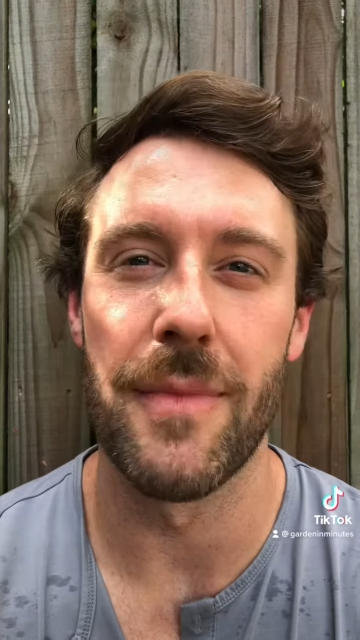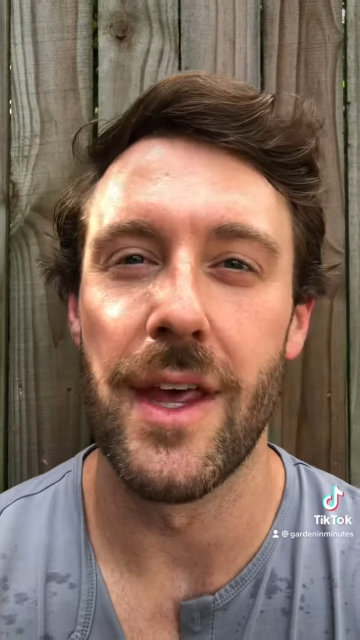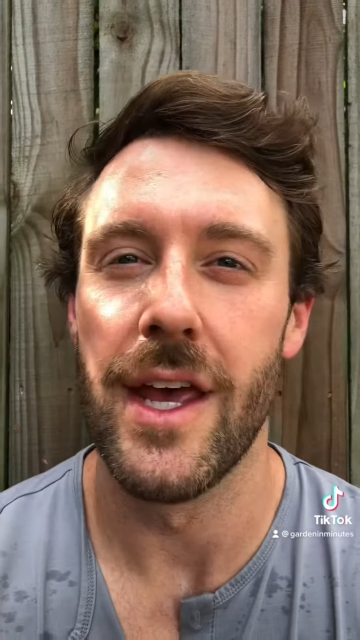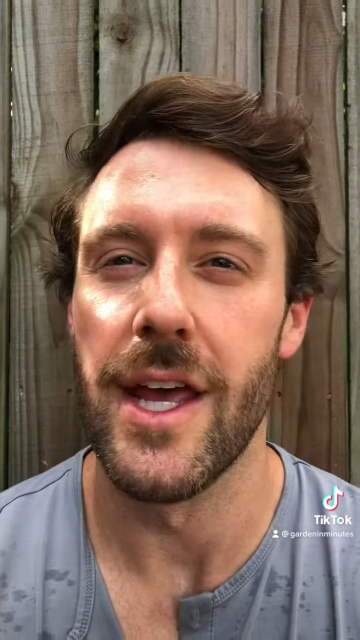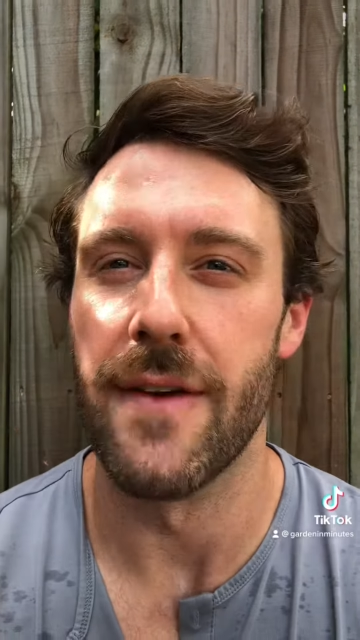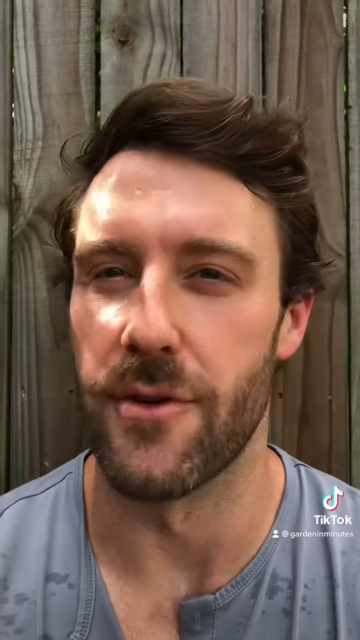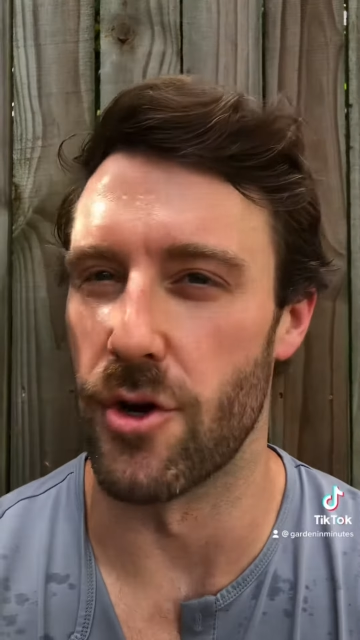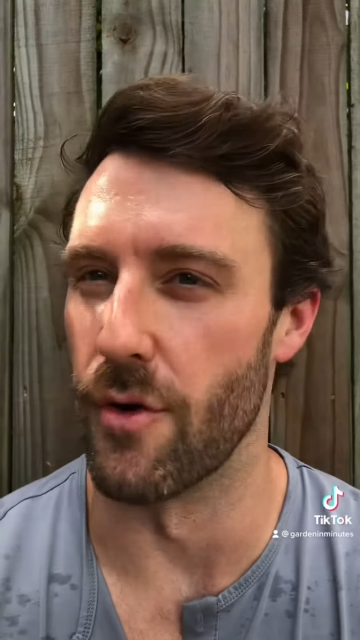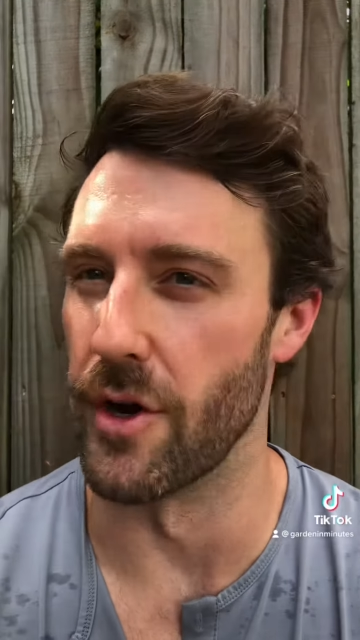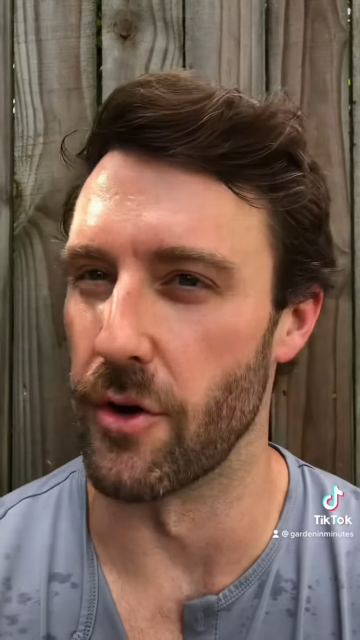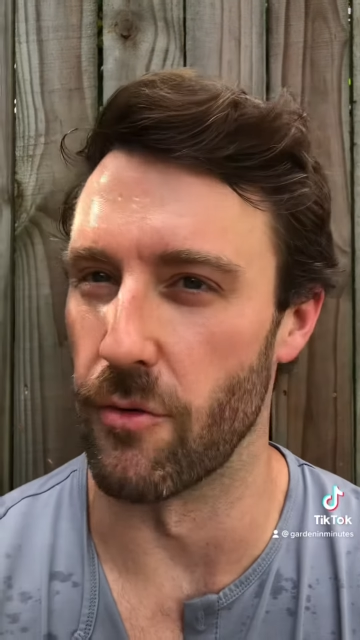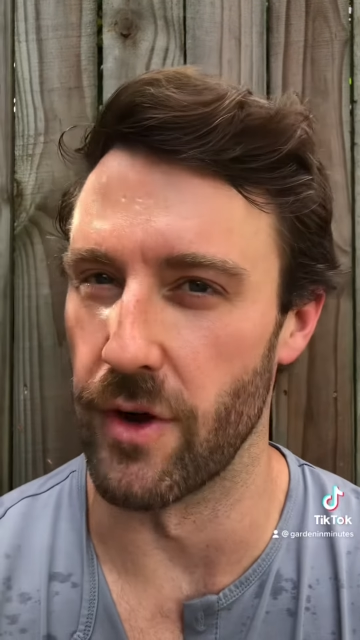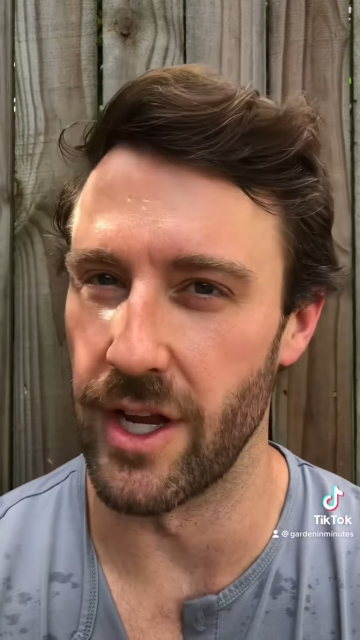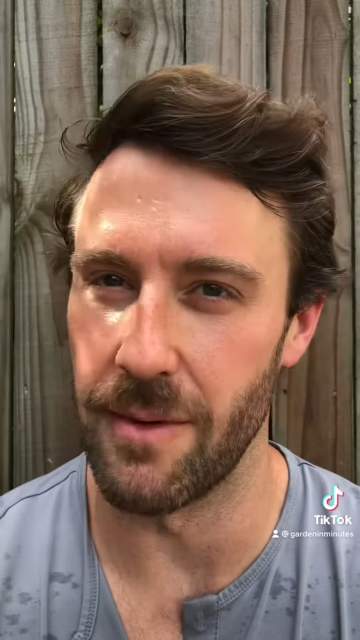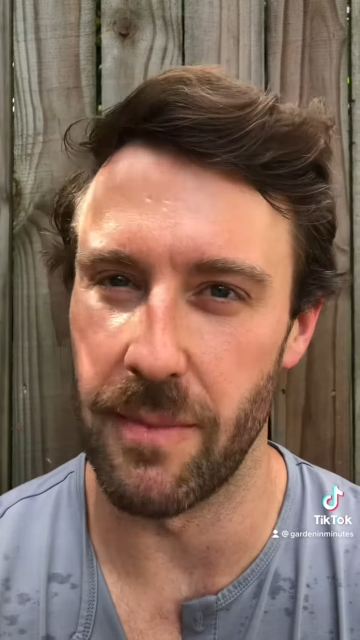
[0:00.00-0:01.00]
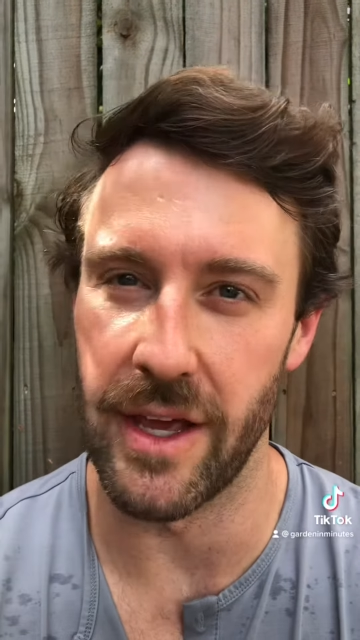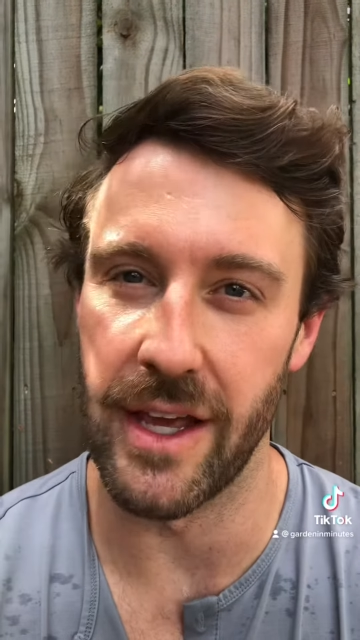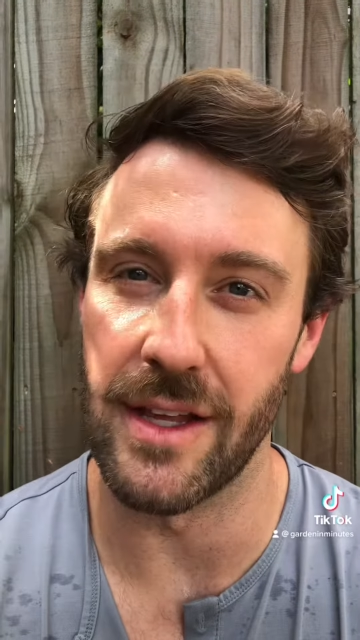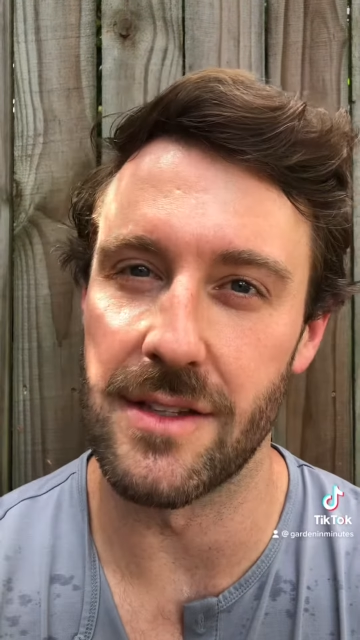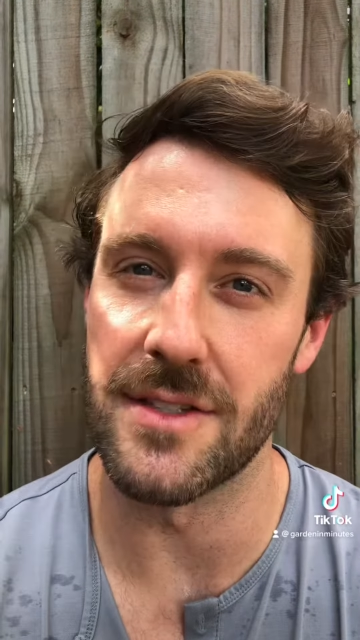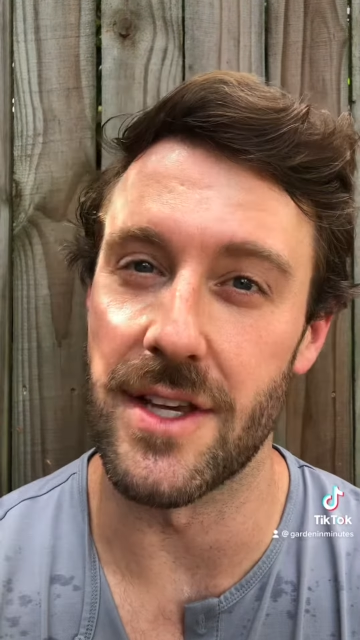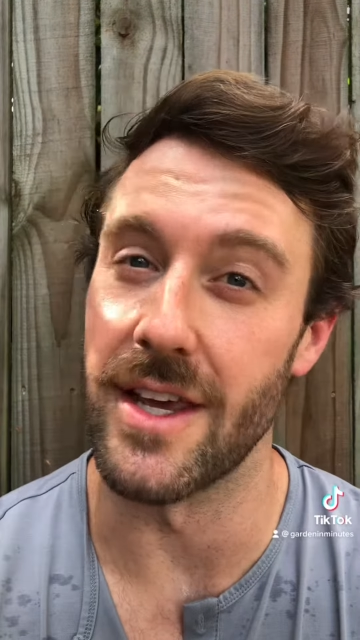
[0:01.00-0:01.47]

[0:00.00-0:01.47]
If you're growing green beans,